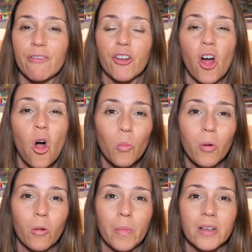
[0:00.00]
I've got a whole
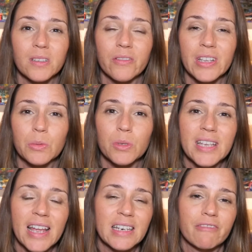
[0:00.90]
blog post on this with
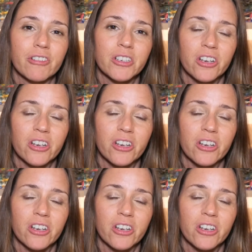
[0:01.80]
10 different